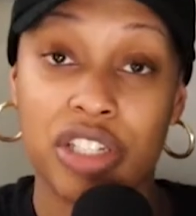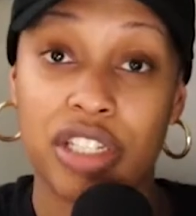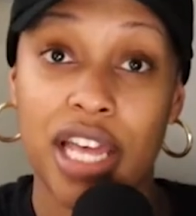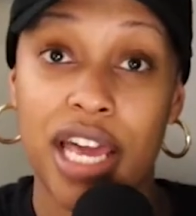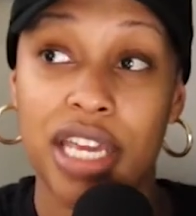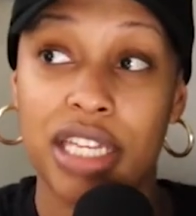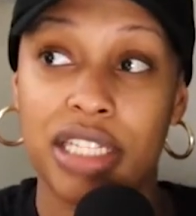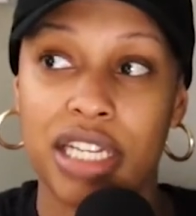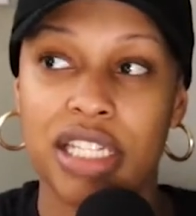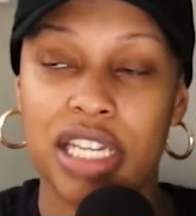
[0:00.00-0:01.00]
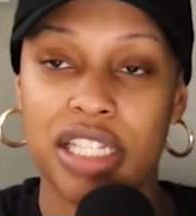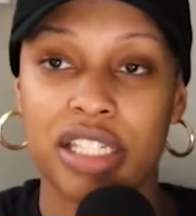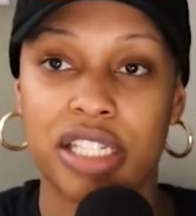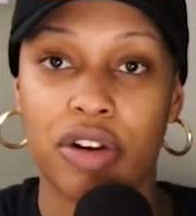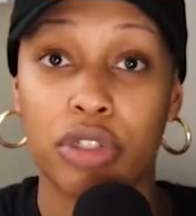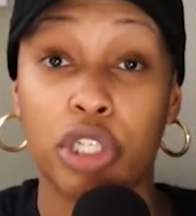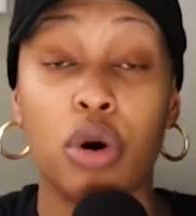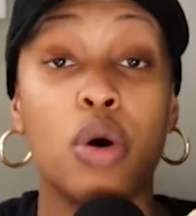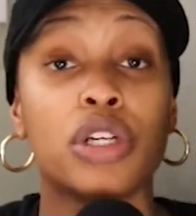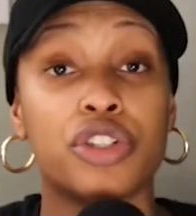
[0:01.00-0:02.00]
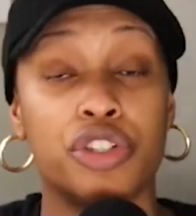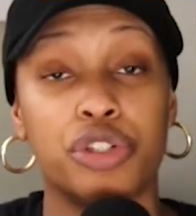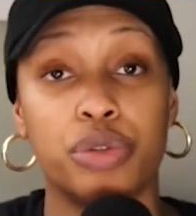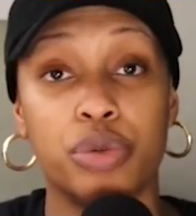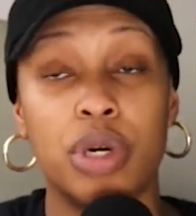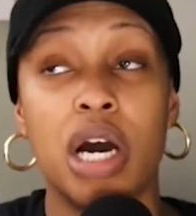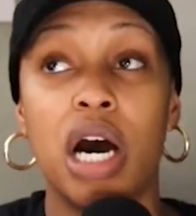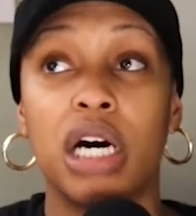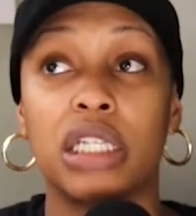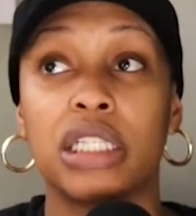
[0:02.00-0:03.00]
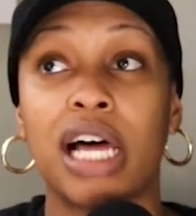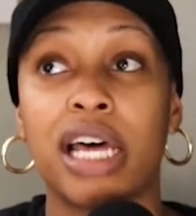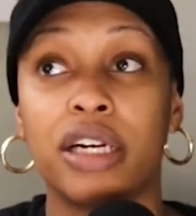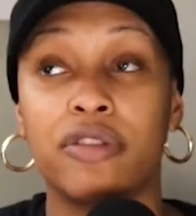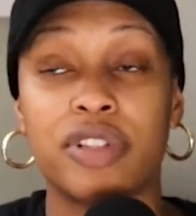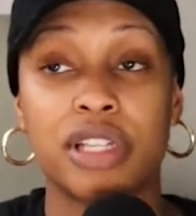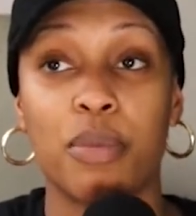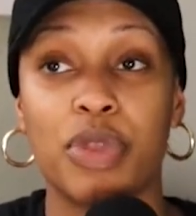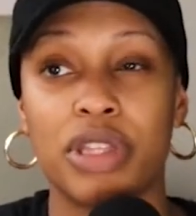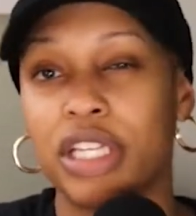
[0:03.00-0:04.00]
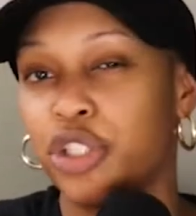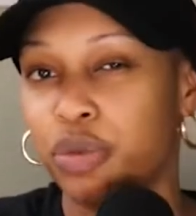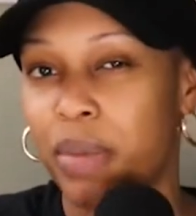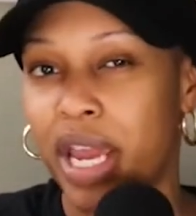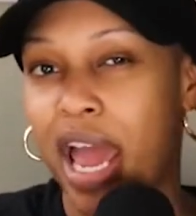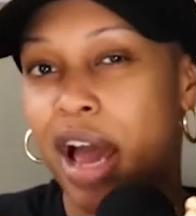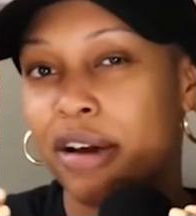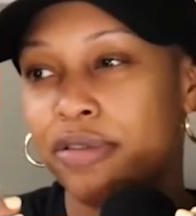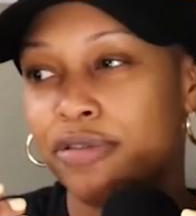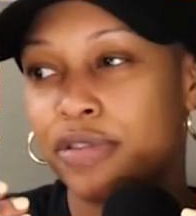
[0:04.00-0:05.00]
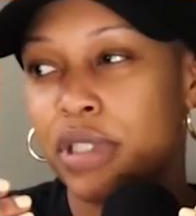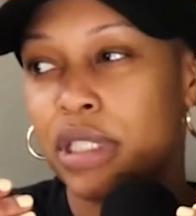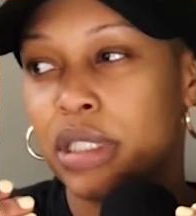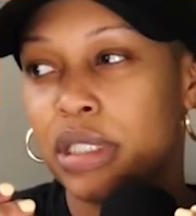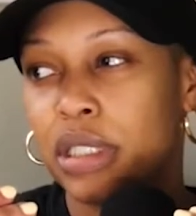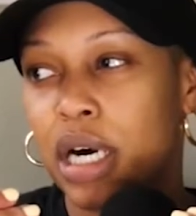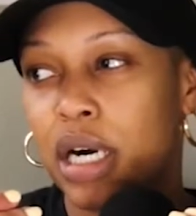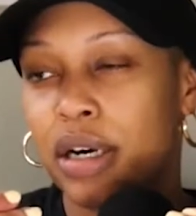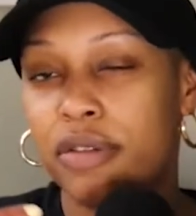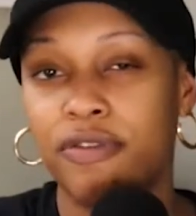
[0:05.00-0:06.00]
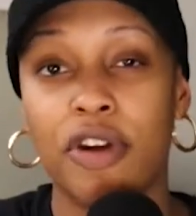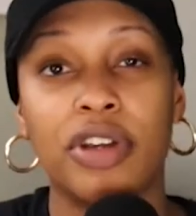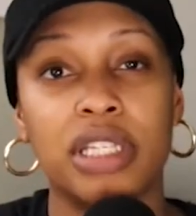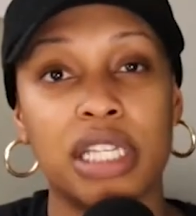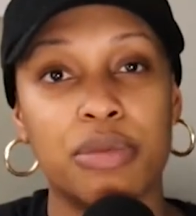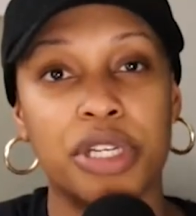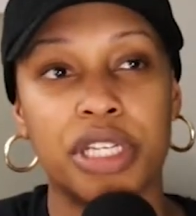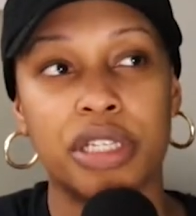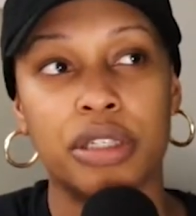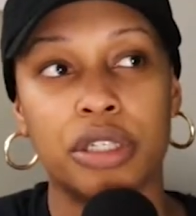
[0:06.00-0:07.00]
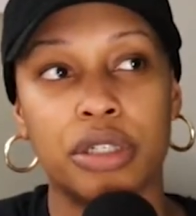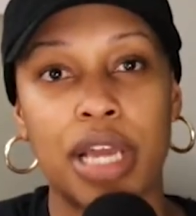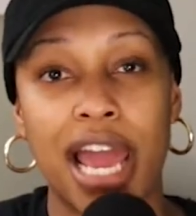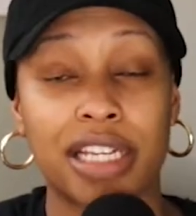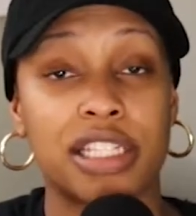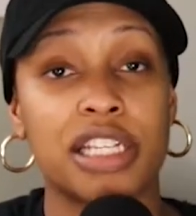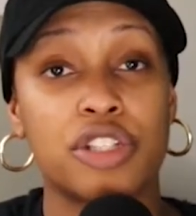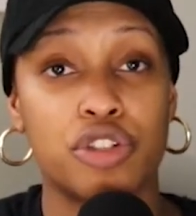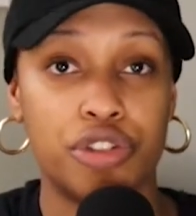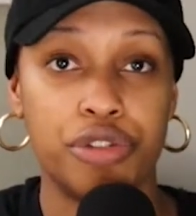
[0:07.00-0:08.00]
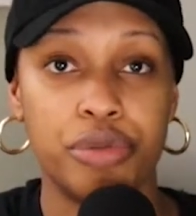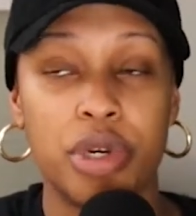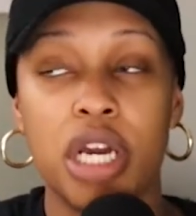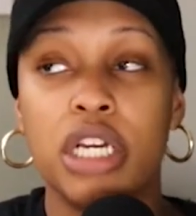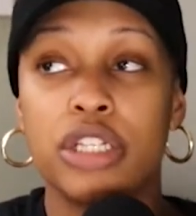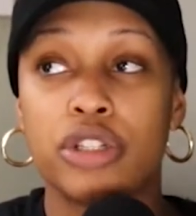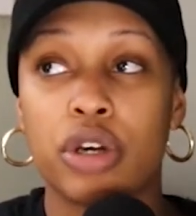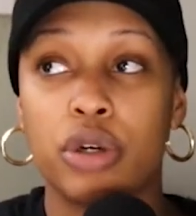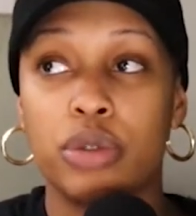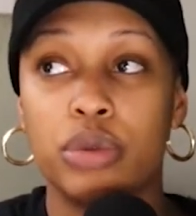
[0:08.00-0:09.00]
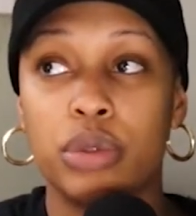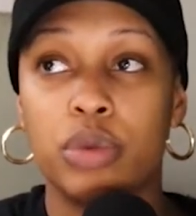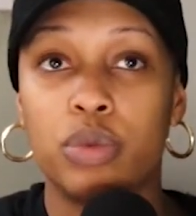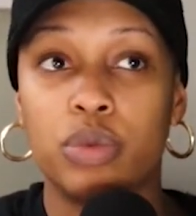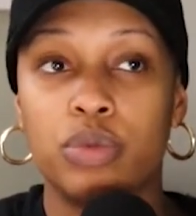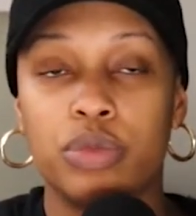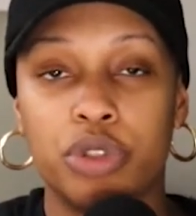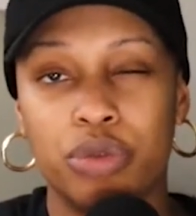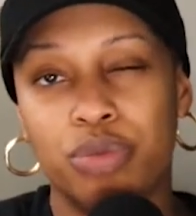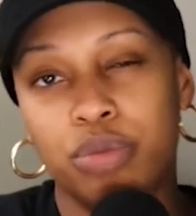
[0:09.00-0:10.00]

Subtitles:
that it doesn't necessarily cost you a lot of something that you may have very limited access to. So you